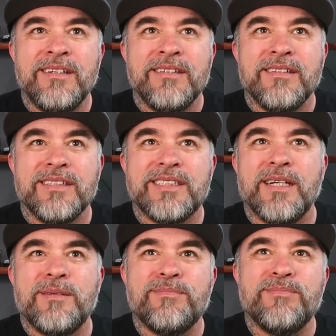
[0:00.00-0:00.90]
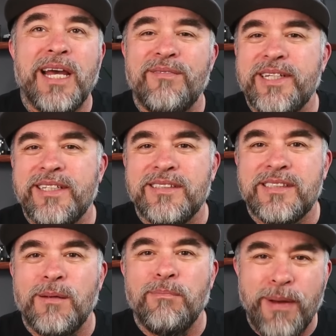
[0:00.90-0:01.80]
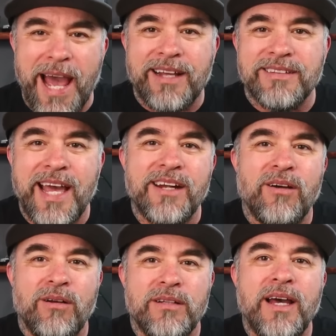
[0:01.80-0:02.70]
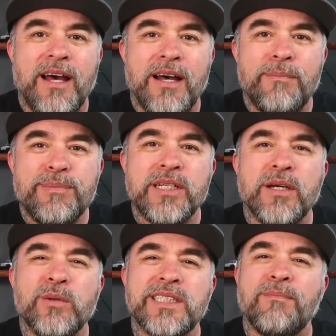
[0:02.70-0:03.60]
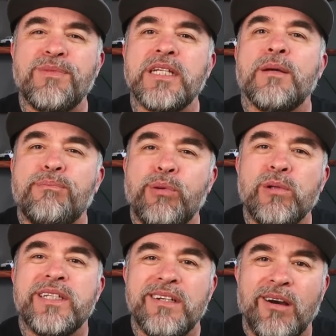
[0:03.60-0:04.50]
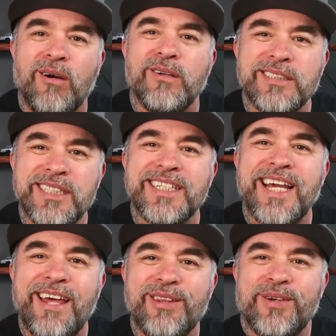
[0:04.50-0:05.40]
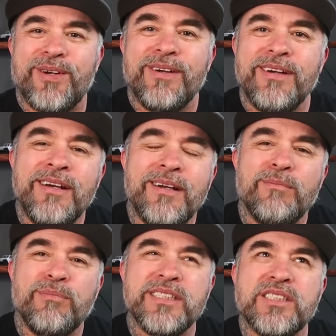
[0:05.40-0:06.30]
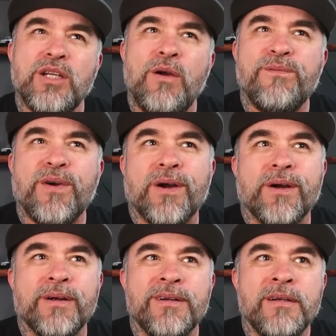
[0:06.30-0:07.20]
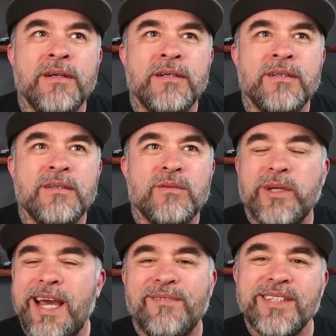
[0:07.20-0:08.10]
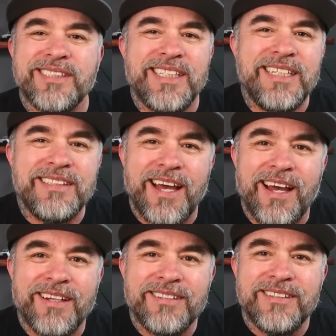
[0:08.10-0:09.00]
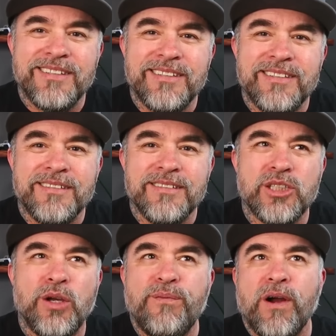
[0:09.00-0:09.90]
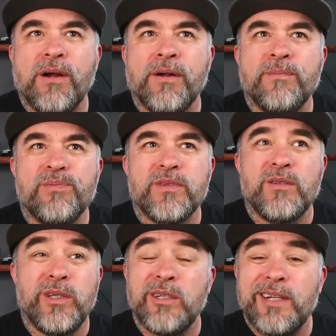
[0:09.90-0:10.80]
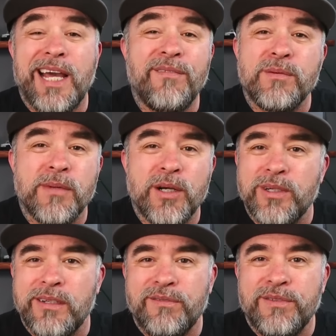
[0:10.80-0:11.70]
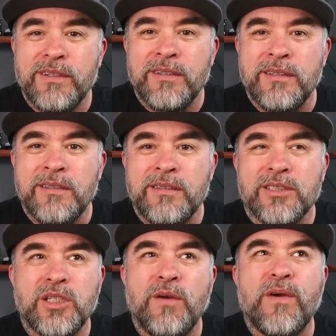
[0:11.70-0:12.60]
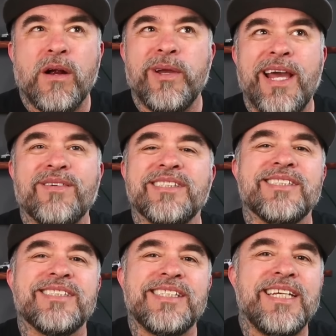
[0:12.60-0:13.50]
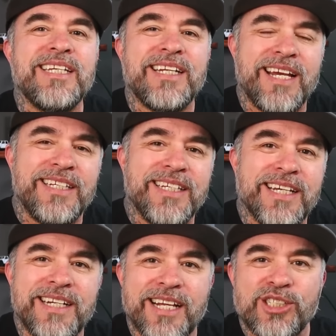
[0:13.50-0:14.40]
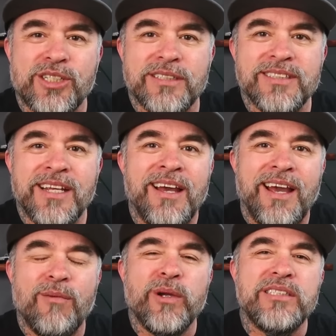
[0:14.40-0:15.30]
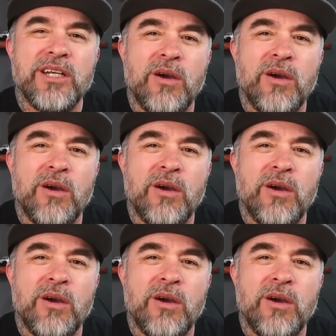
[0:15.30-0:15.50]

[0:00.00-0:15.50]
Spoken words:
some evidence to back that all up, something to pull it all together. But so far, we haven't seen that. So far, we don't have a motive. So far, we haven't seen any connections. And we don't